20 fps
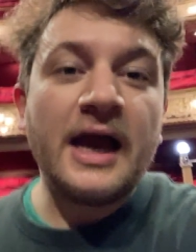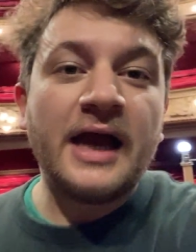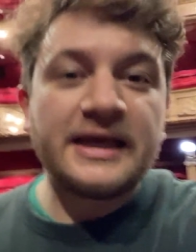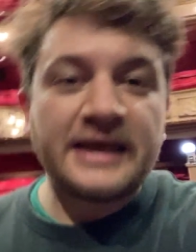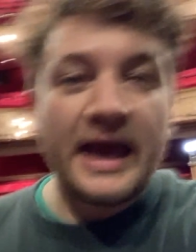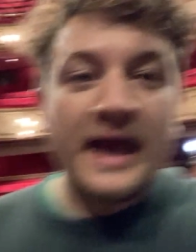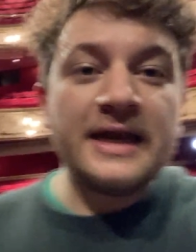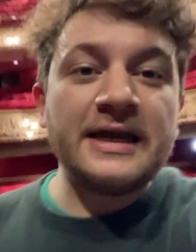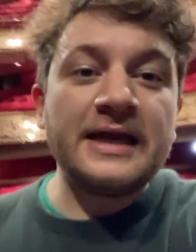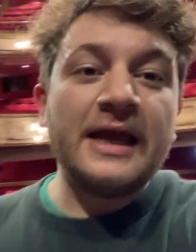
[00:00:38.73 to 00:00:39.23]

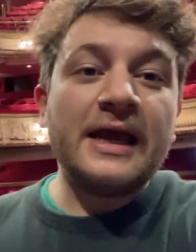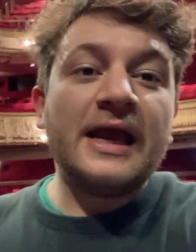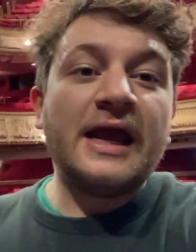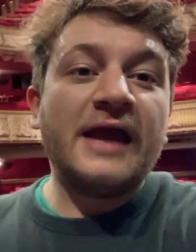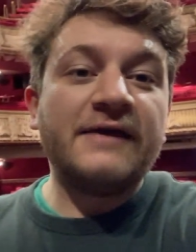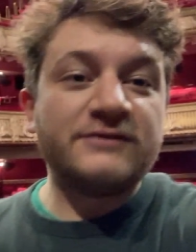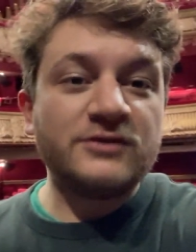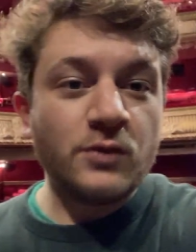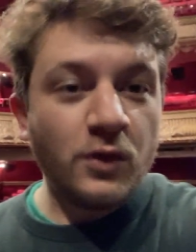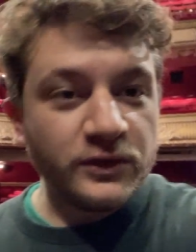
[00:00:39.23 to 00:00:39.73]
Again,
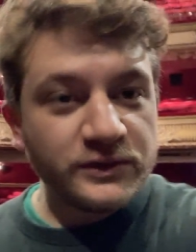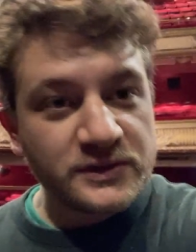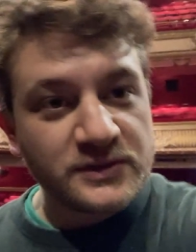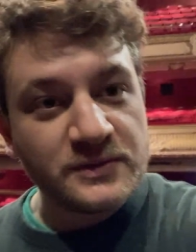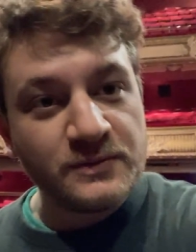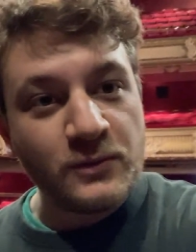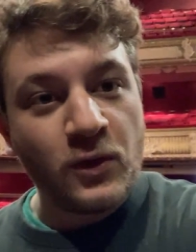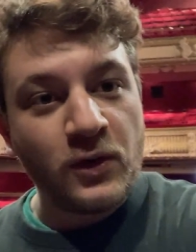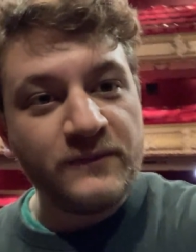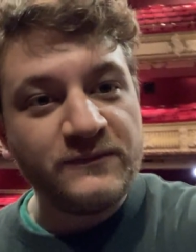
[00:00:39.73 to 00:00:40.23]
if you want
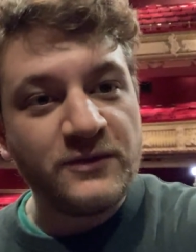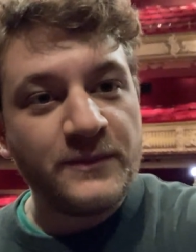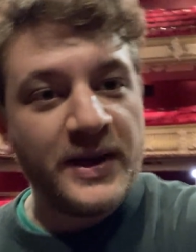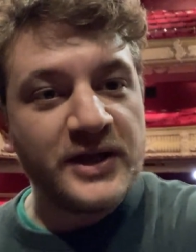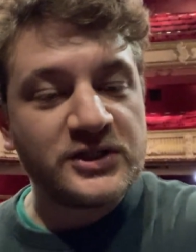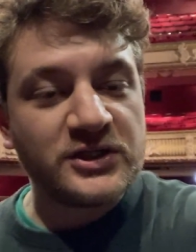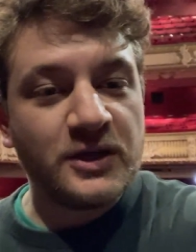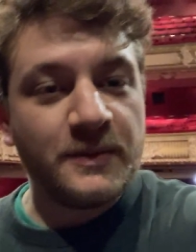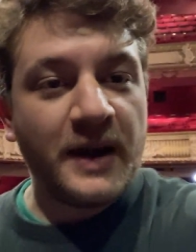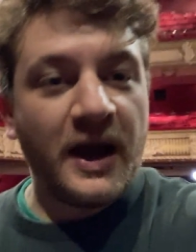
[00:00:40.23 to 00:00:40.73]
some more
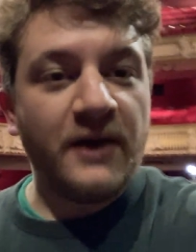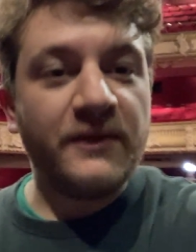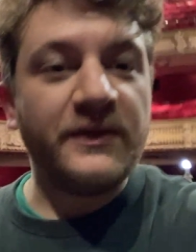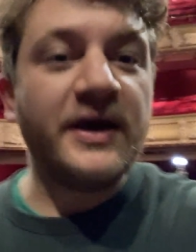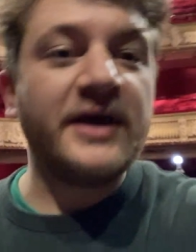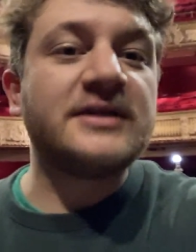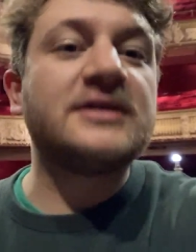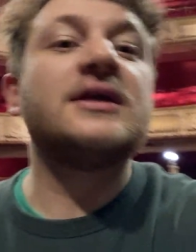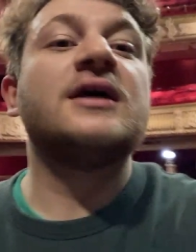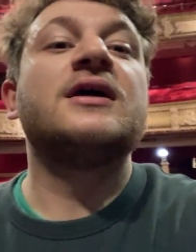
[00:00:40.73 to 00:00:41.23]
information about
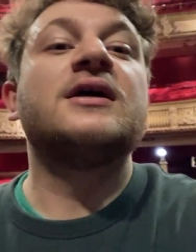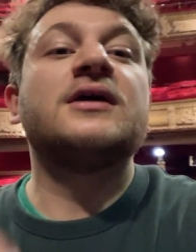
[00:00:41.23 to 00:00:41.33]
this,